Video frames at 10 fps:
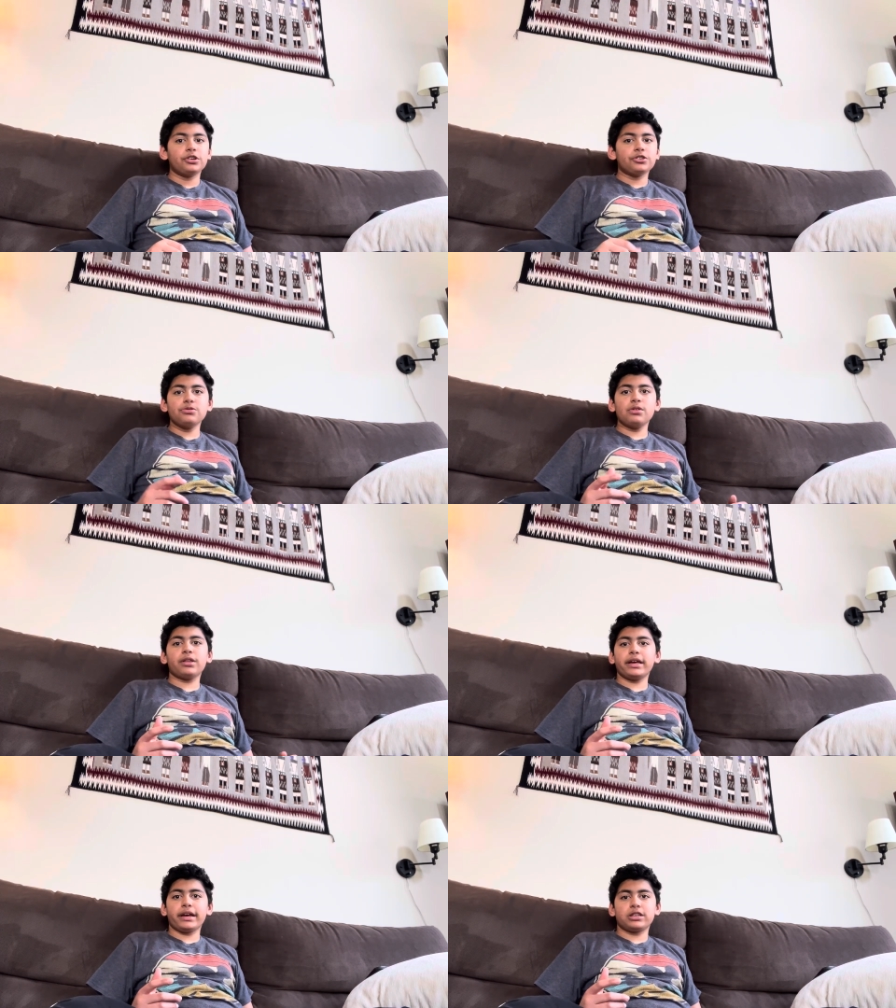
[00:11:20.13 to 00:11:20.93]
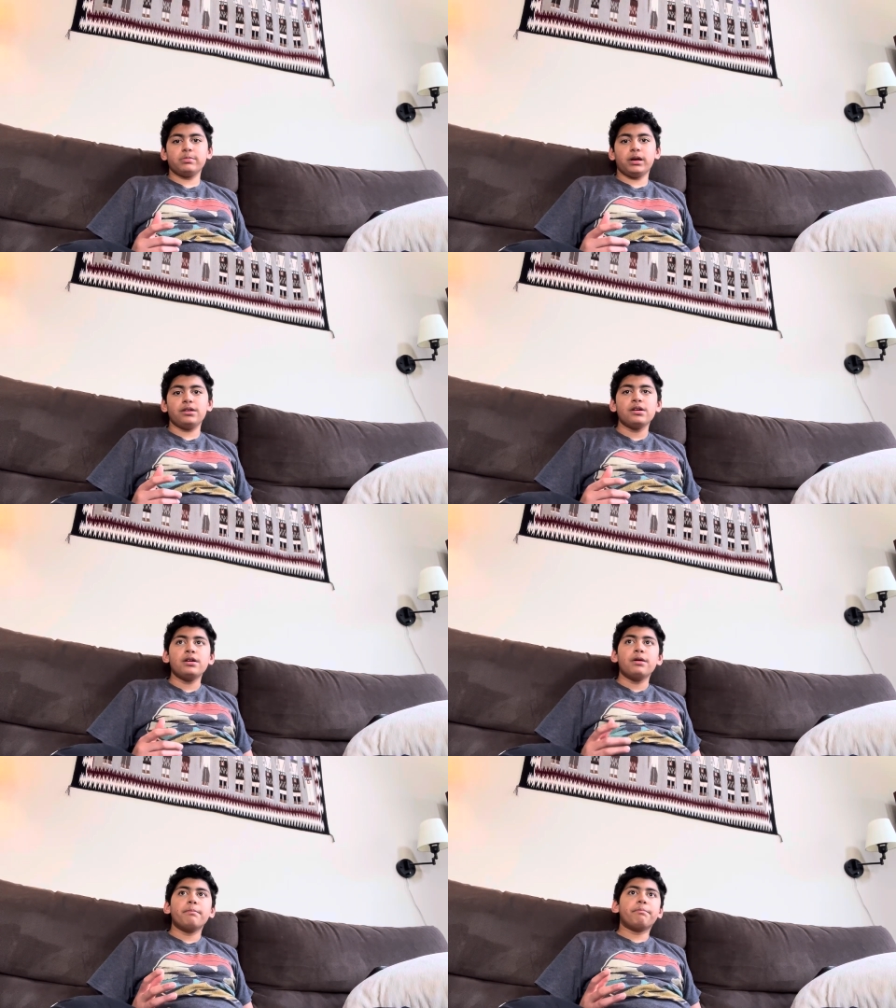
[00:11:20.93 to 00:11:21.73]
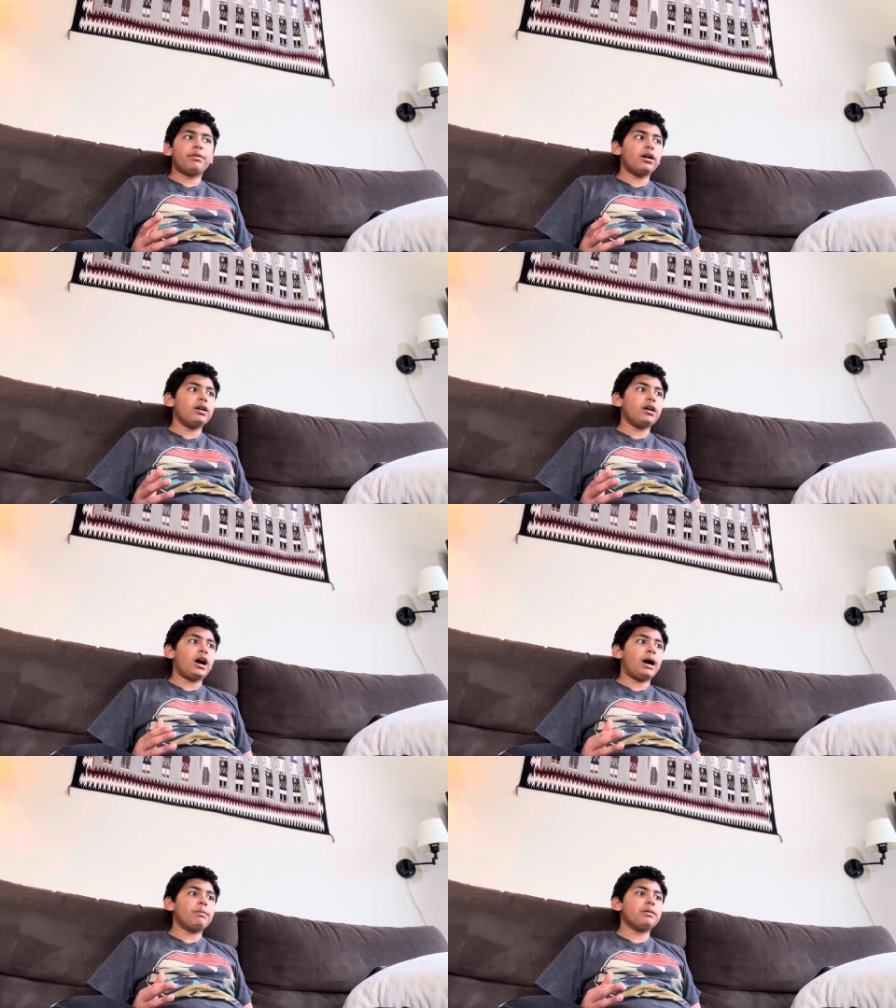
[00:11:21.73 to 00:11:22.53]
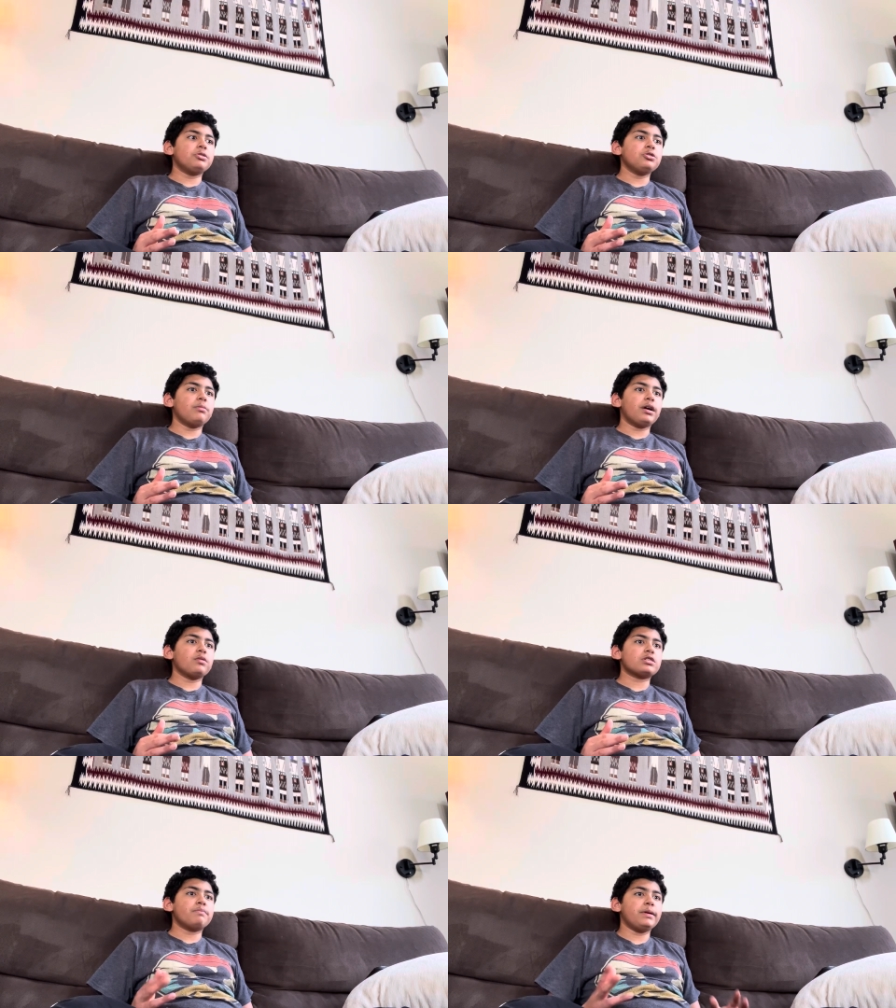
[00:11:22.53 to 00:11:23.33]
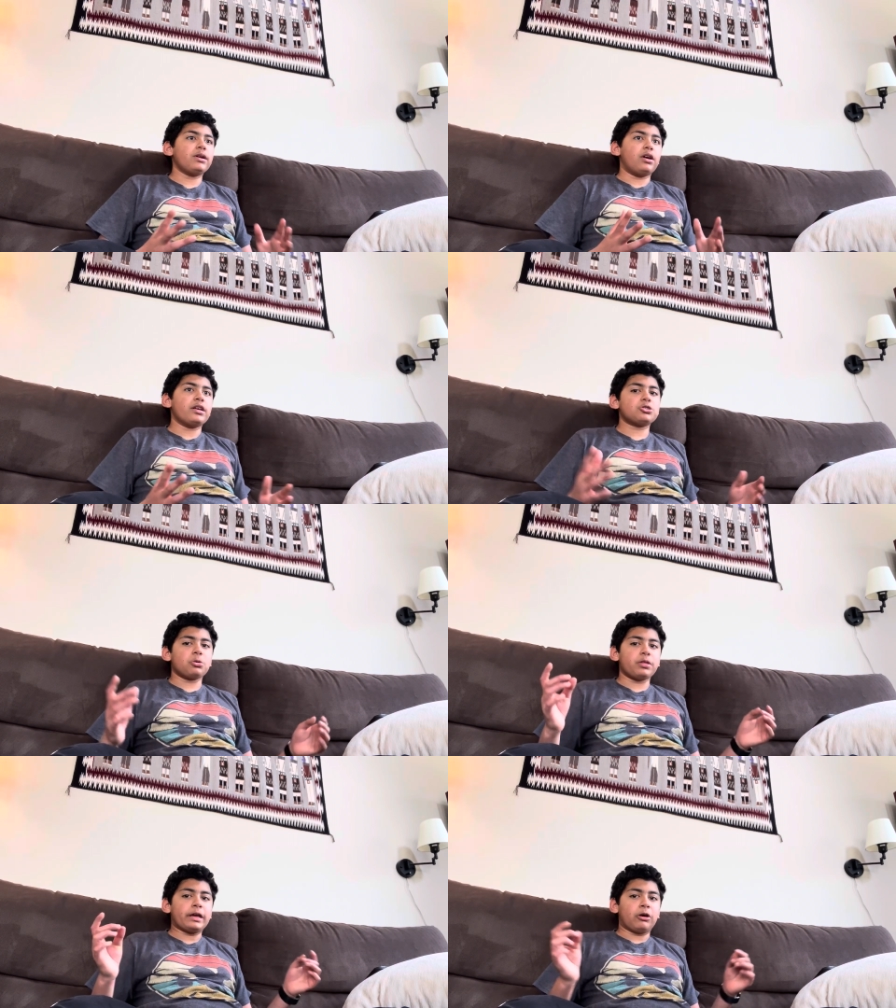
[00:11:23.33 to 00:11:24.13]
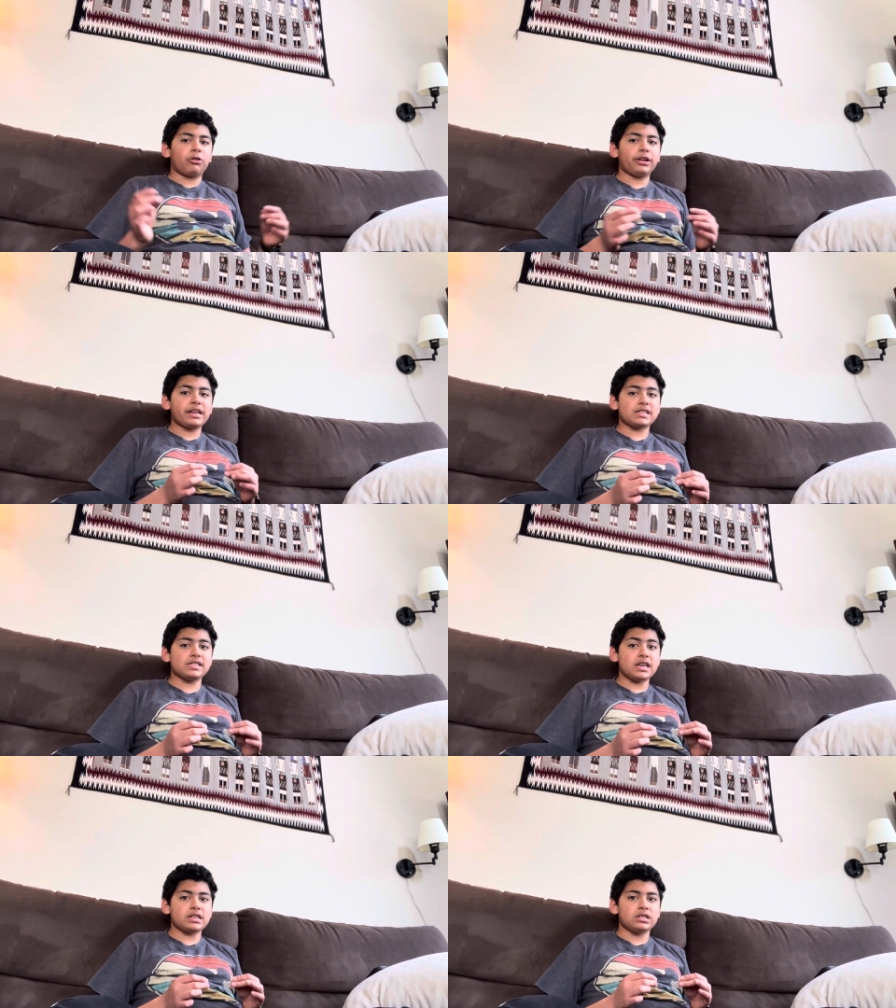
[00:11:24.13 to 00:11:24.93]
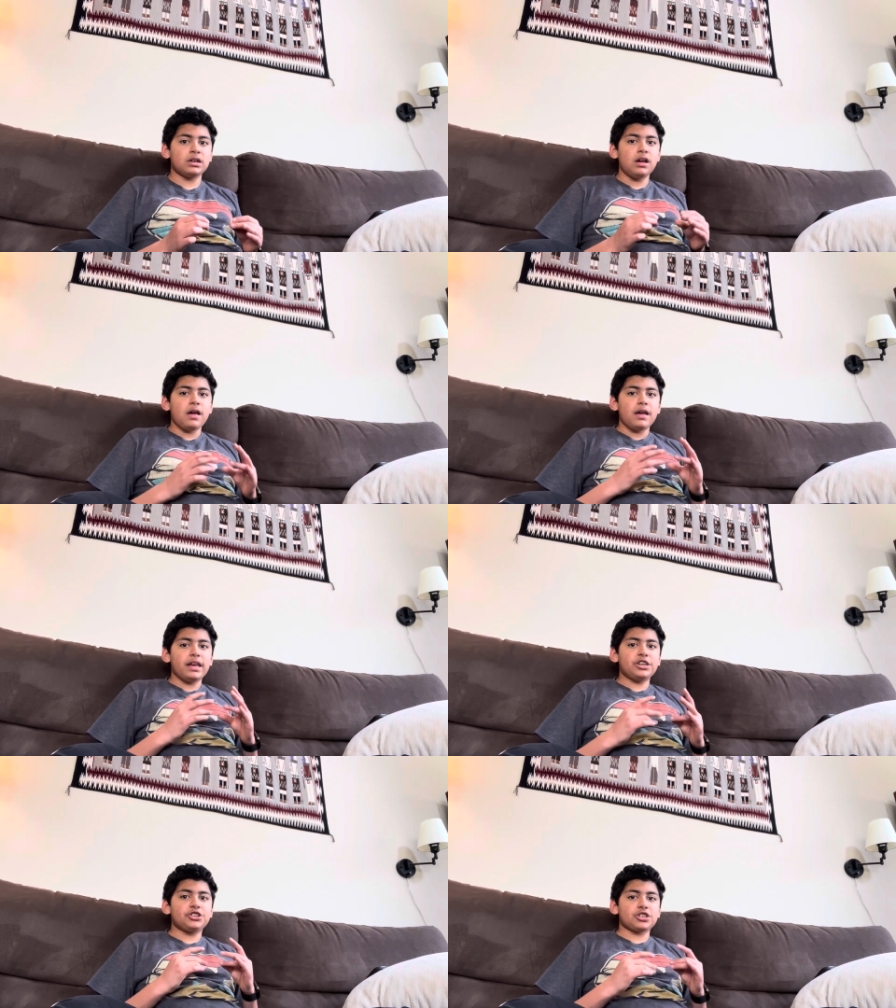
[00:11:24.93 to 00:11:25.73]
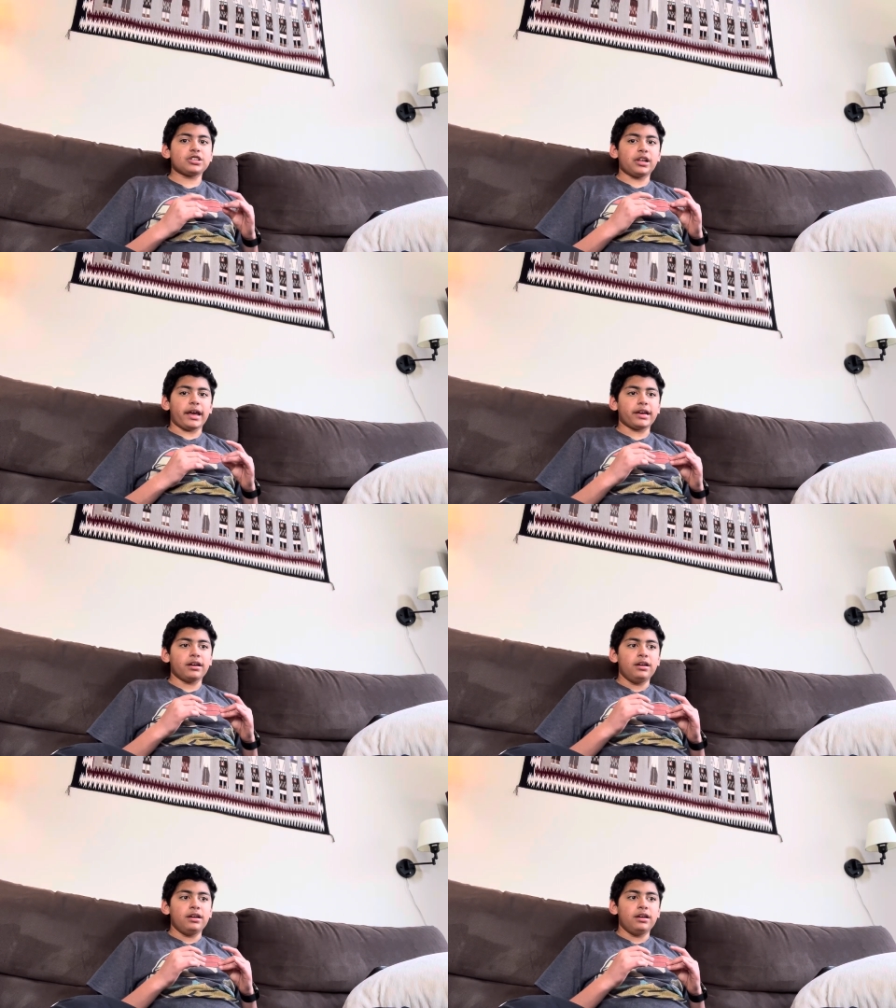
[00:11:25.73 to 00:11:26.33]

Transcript: You know the X Men, but I'm gonna do my own spin on it. So they already exist. It's just like